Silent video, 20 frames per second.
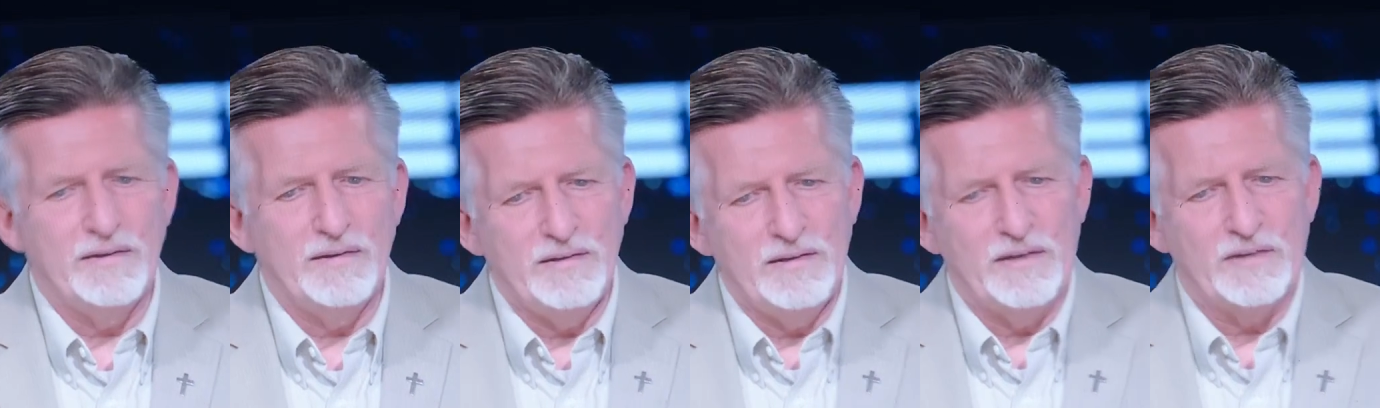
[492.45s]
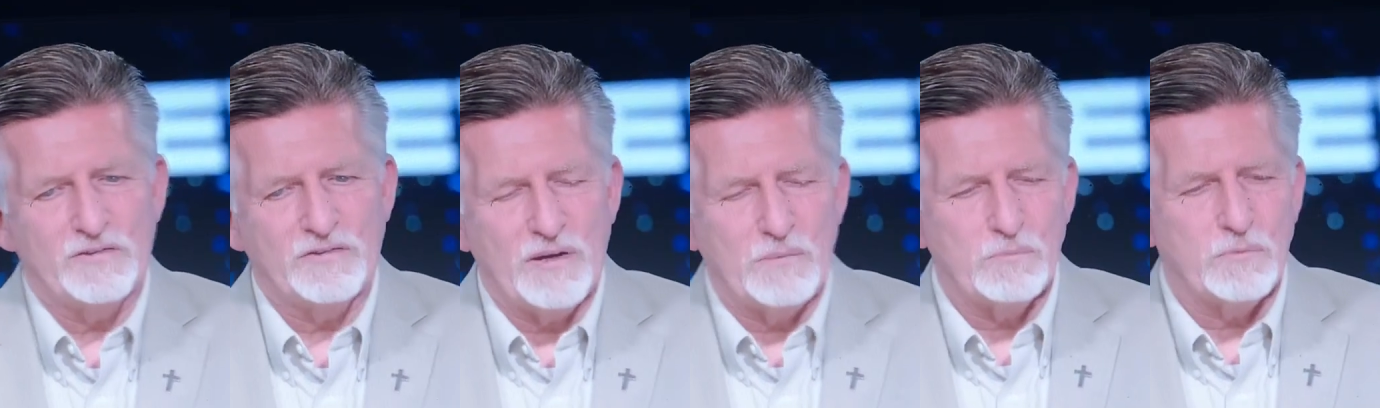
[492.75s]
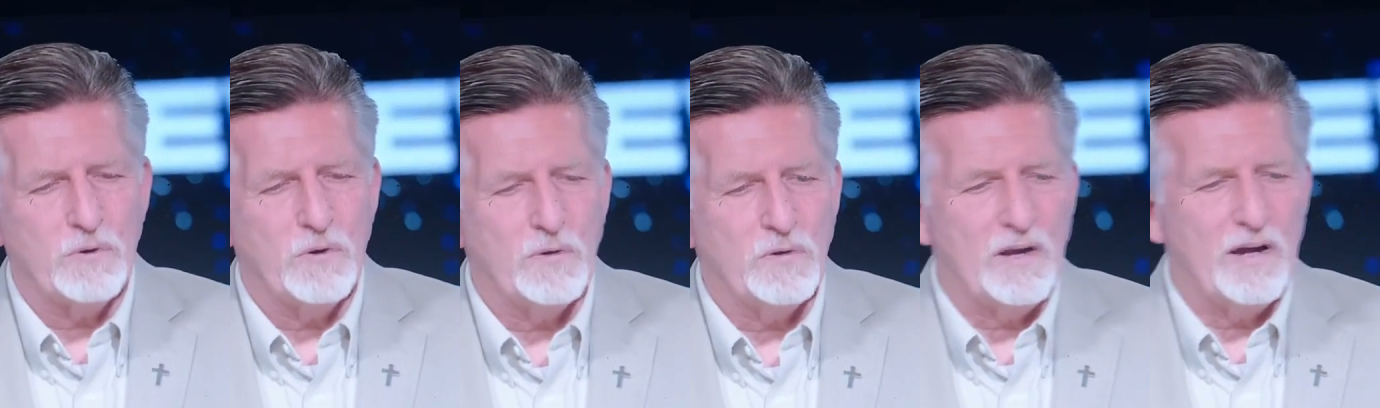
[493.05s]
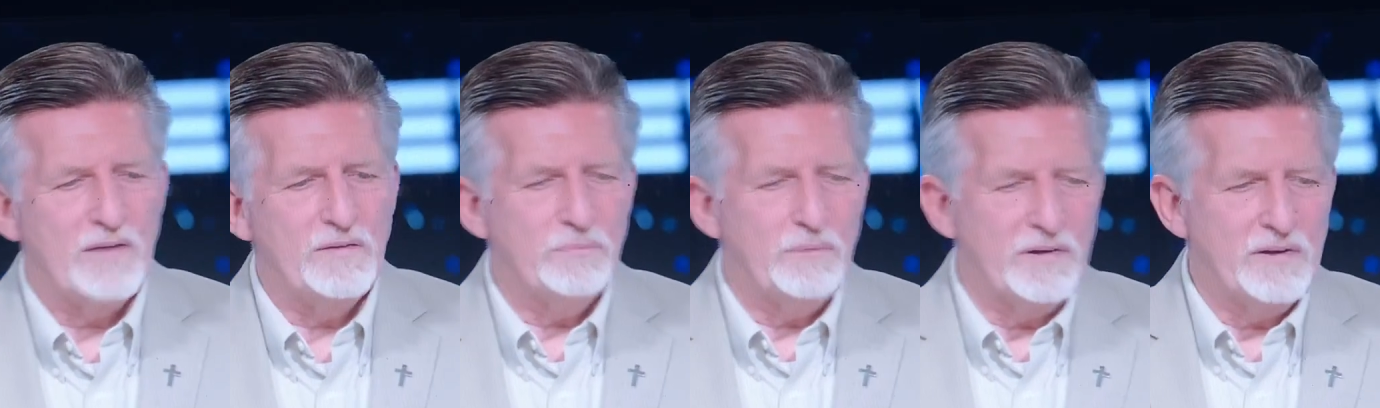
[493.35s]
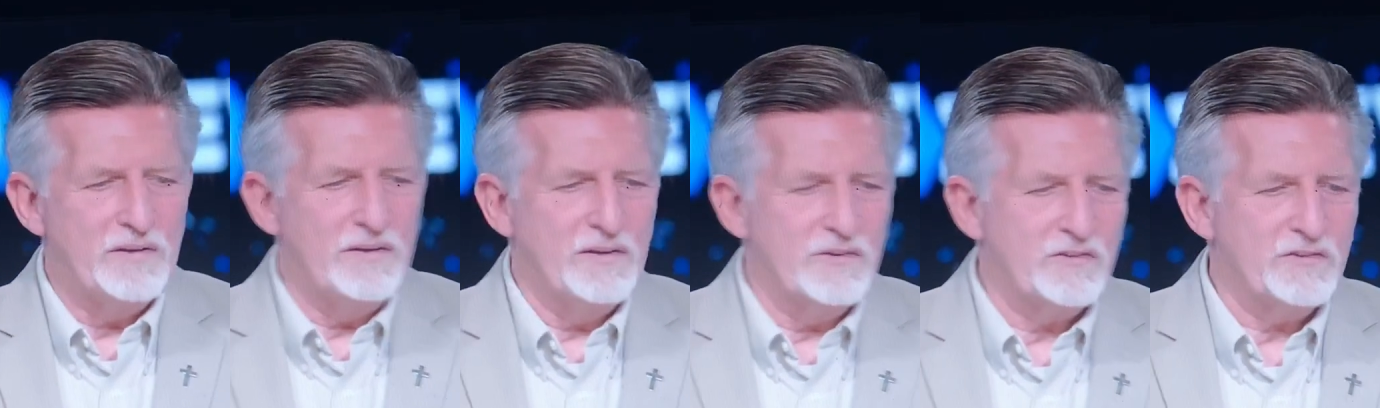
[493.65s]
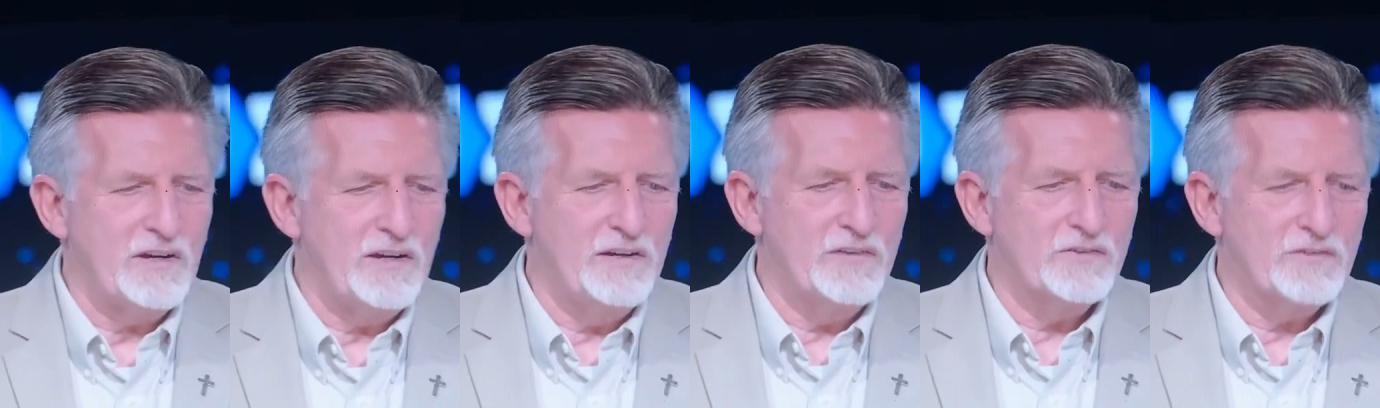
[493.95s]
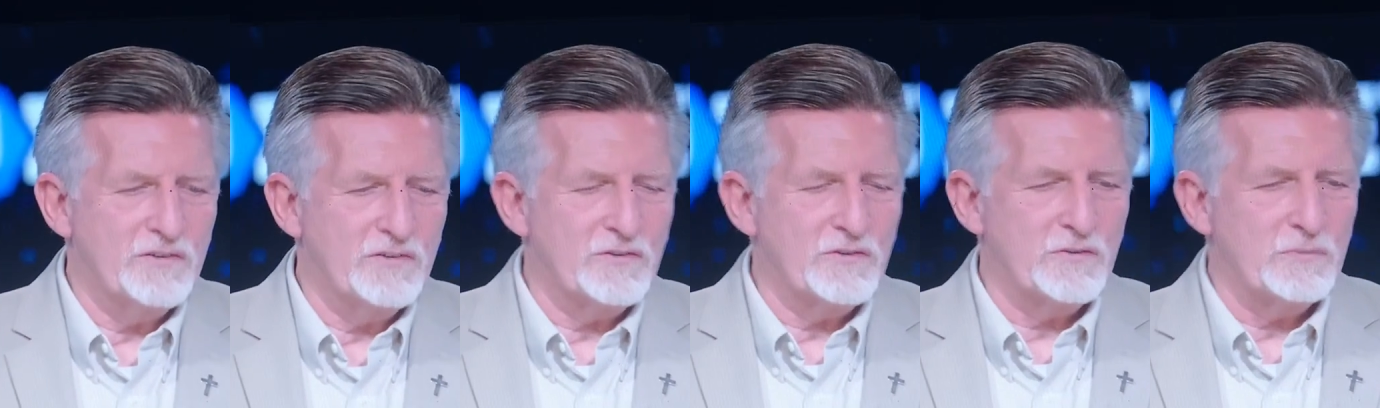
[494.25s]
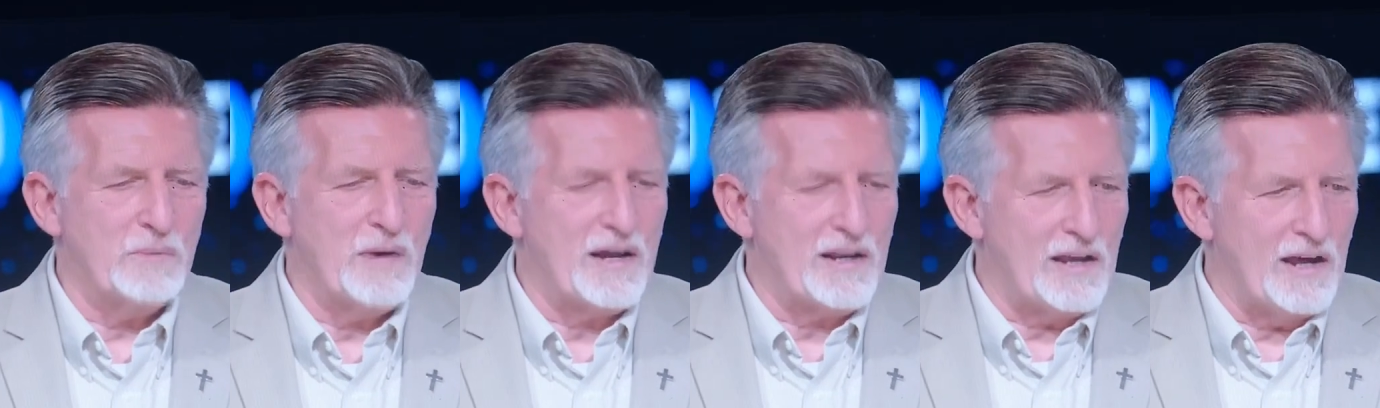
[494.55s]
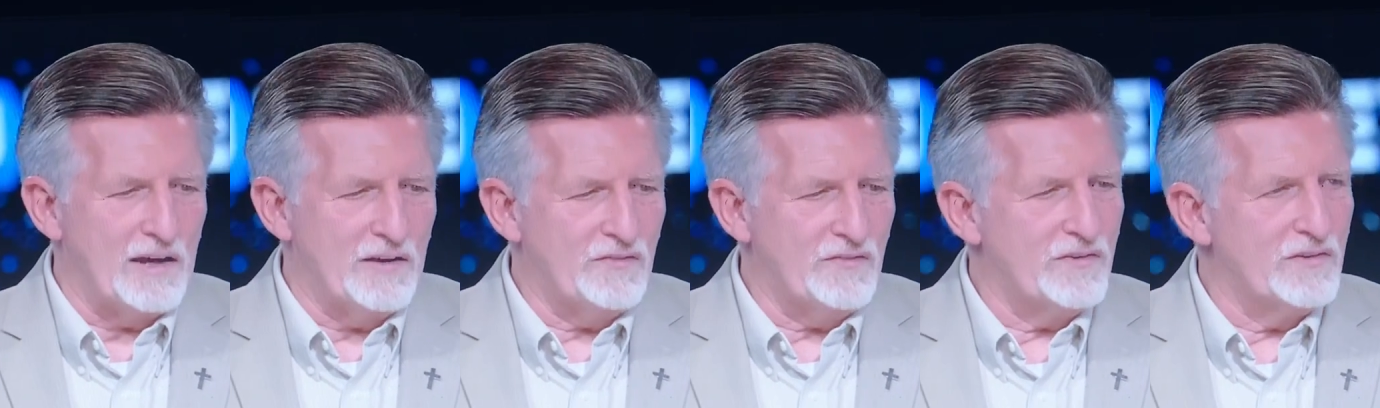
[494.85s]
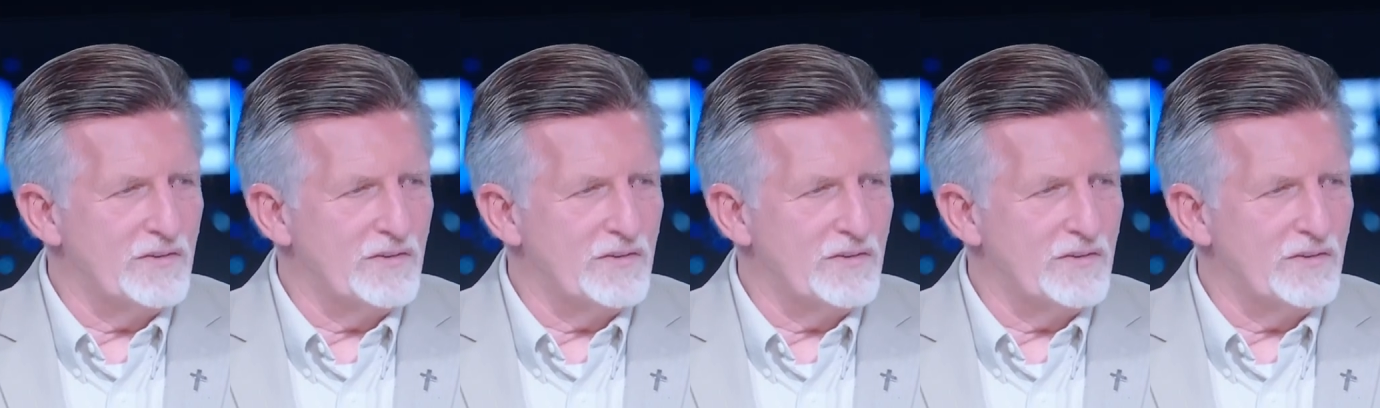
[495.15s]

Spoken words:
yes, I'm pro-life, but in this case, this is my life.